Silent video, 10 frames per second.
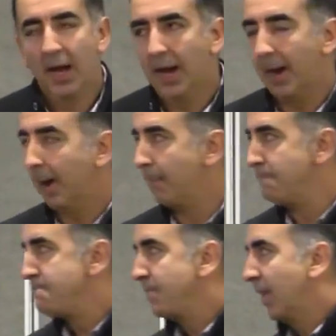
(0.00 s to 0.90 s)
I
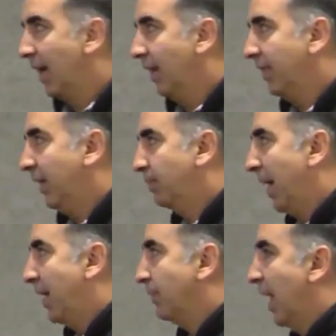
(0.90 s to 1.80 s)
think
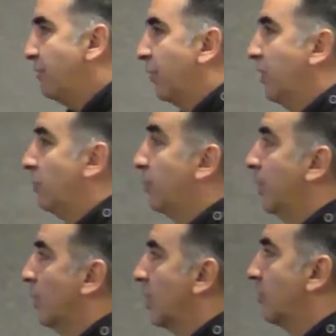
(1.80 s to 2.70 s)
bottom line for
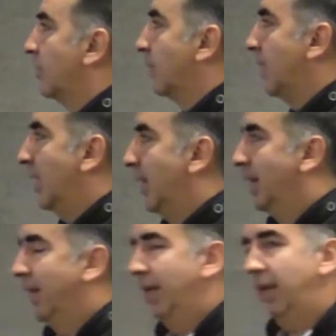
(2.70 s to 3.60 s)
entrepreneurs,
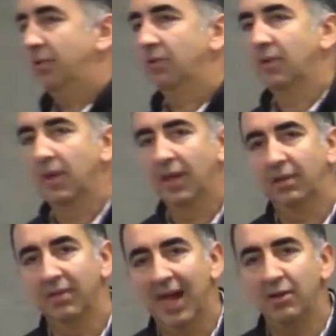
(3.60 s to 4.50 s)

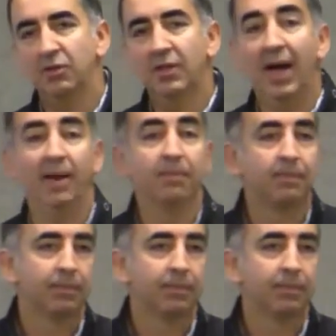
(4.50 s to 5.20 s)
now's your time.